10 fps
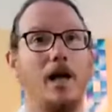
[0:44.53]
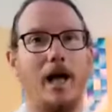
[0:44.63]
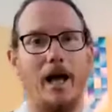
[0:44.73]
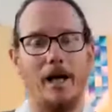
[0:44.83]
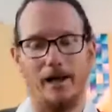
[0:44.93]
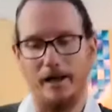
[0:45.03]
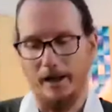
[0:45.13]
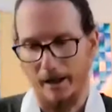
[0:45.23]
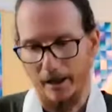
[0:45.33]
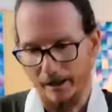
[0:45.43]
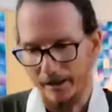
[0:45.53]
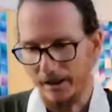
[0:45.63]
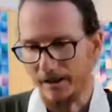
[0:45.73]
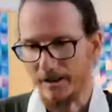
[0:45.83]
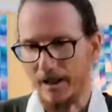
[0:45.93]
And
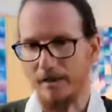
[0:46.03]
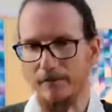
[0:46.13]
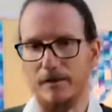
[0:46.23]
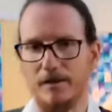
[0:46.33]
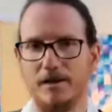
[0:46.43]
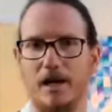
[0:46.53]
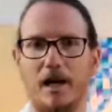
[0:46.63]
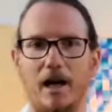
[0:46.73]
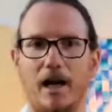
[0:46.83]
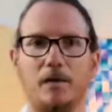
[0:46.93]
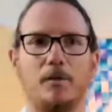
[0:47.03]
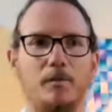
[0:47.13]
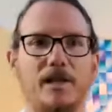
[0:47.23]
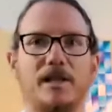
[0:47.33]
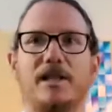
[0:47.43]
his elephant animal
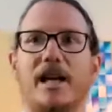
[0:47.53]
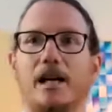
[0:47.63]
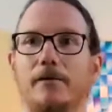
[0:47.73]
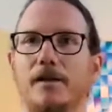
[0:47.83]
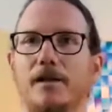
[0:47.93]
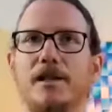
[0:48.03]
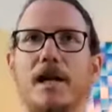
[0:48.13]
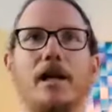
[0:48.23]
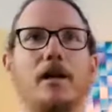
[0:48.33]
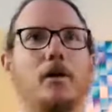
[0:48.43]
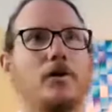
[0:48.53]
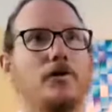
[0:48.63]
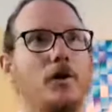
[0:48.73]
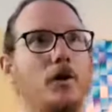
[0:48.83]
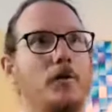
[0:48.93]
being the elephant, and
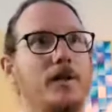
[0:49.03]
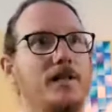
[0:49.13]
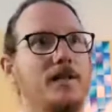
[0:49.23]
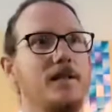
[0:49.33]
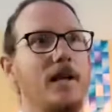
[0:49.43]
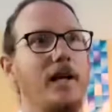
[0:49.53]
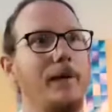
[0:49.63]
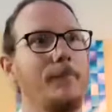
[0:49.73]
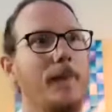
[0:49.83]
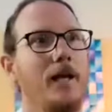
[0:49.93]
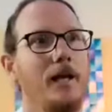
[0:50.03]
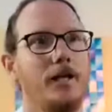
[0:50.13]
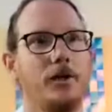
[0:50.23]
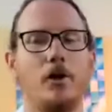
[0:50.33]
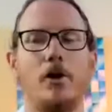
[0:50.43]
also this
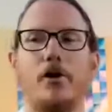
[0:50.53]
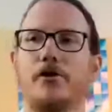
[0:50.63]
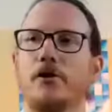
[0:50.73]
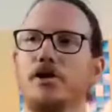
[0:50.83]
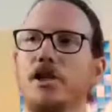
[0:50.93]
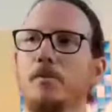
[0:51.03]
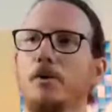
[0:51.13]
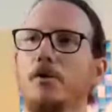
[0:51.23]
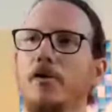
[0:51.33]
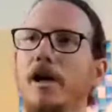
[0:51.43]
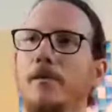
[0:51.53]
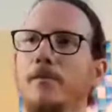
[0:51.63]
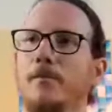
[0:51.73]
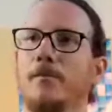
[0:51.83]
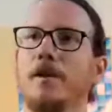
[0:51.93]
the earth touching mudra,
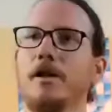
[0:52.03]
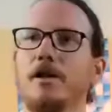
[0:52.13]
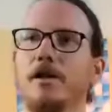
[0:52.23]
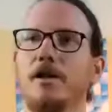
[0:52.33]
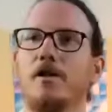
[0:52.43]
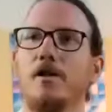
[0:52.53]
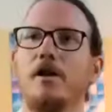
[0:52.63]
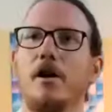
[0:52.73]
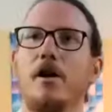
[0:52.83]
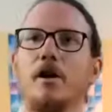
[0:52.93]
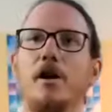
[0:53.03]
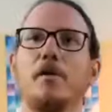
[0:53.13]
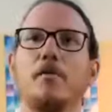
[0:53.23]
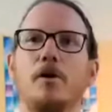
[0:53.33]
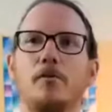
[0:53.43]
the
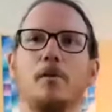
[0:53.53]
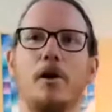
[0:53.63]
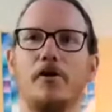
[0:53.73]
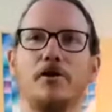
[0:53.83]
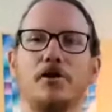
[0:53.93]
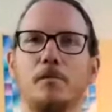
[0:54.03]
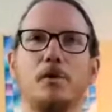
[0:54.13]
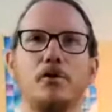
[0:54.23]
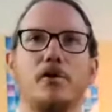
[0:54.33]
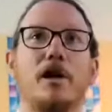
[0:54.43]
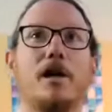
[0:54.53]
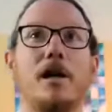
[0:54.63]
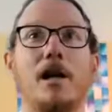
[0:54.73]
earth touching mudra.